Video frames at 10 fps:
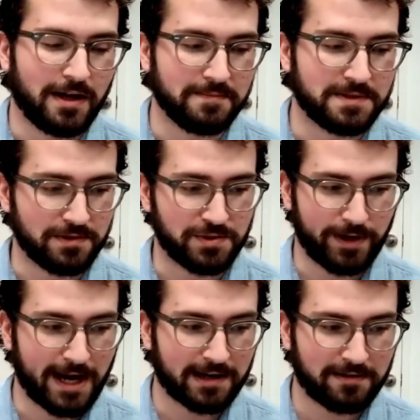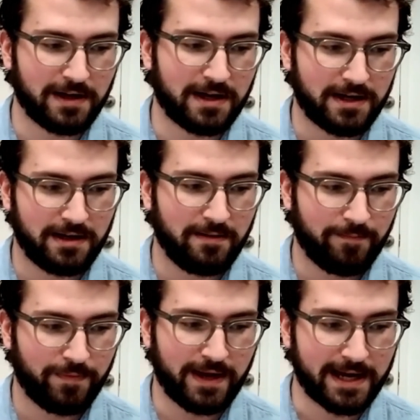So there's reactive dye,
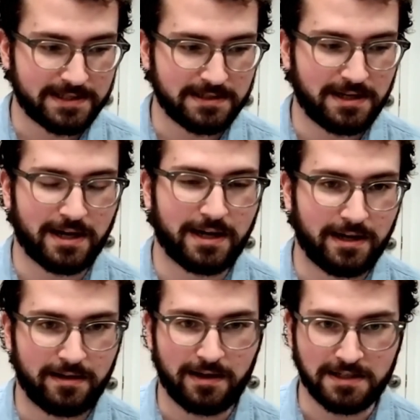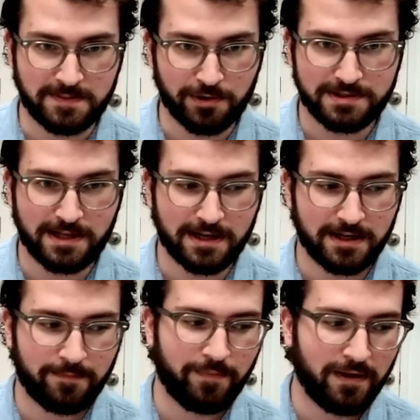acid dye, and dispersed
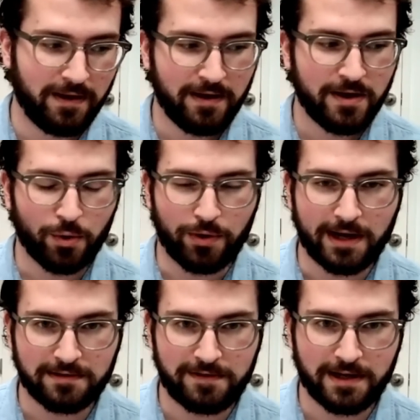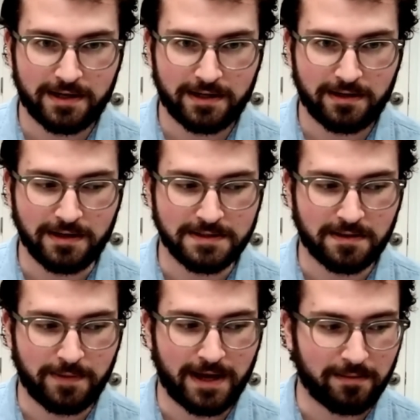dye. Reactive dye is
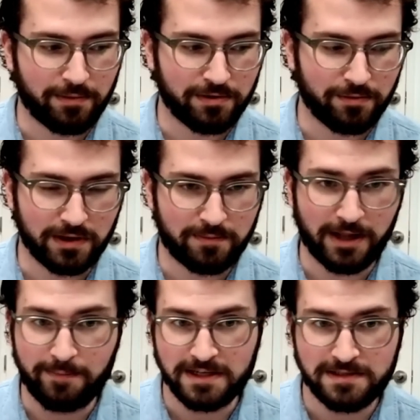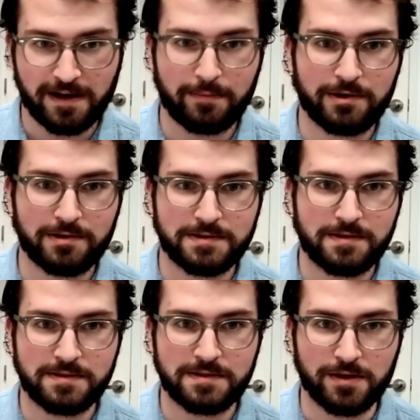compatible with plant-based fibers.
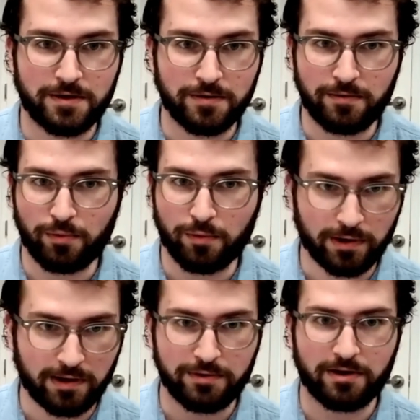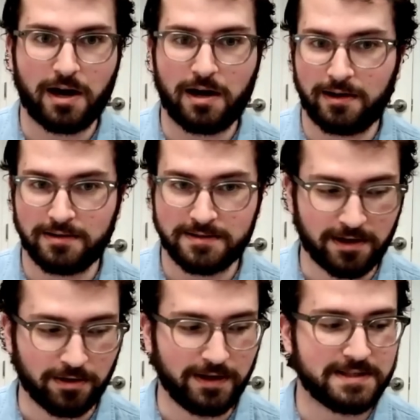So we're working with our cottons and
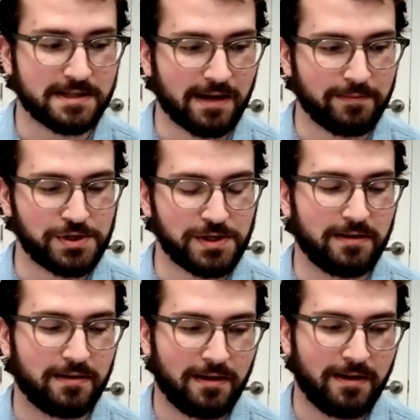our linens on that machine.